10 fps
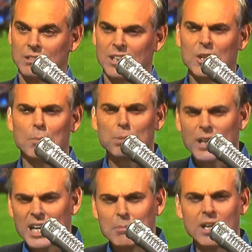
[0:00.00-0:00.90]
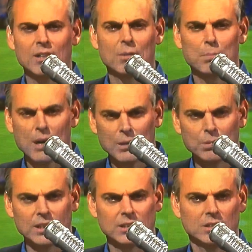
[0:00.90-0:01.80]
And they're blaming the
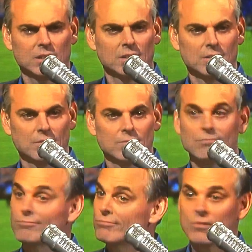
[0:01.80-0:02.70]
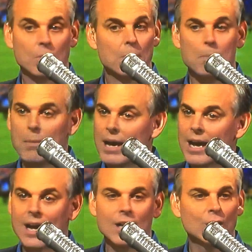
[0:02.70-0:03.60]
public.
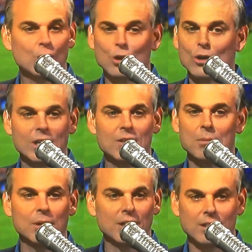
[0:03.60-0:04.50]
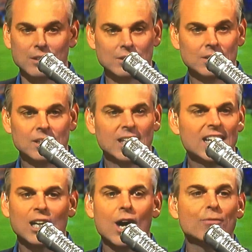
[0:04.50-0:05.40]
Man, look in the mirror.
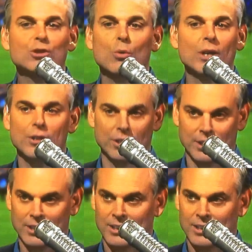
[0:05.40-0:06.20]
Get off Twitter.